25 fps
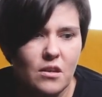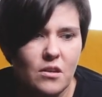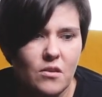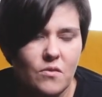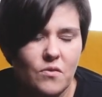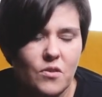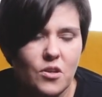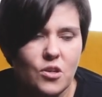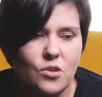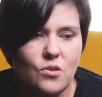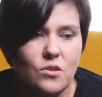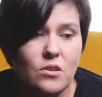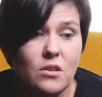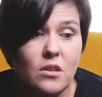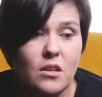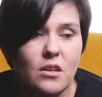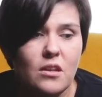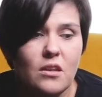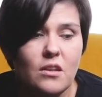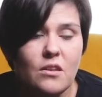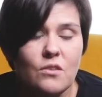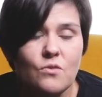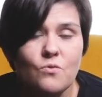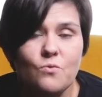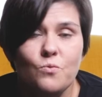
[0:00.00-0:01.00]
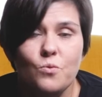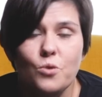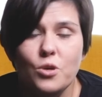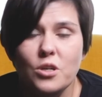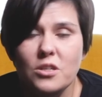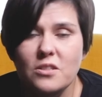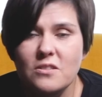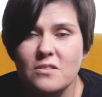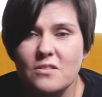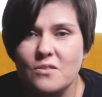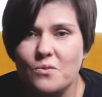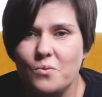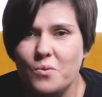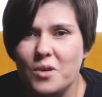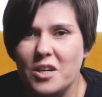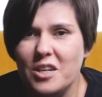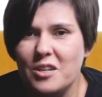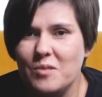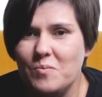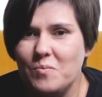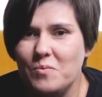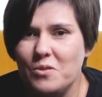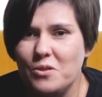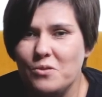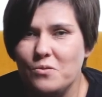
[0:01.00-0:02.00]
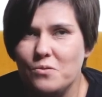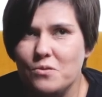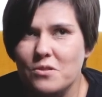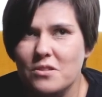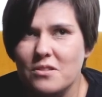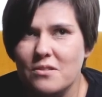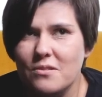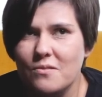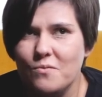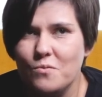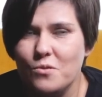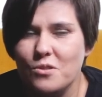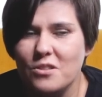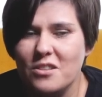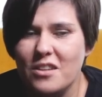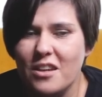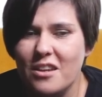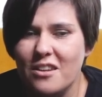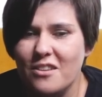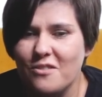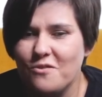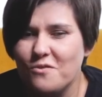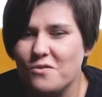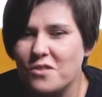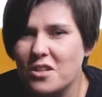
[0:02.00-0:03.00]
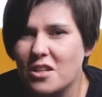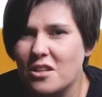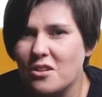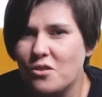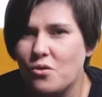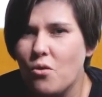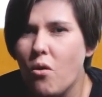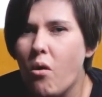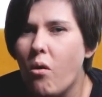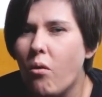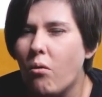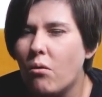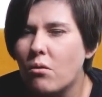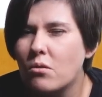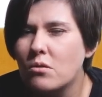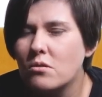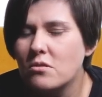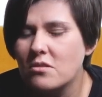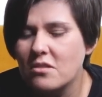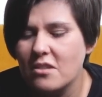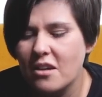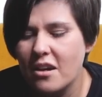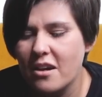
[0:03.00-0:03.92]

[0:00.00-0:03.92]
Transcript: if he could knit in worsted weight because it was getting really cold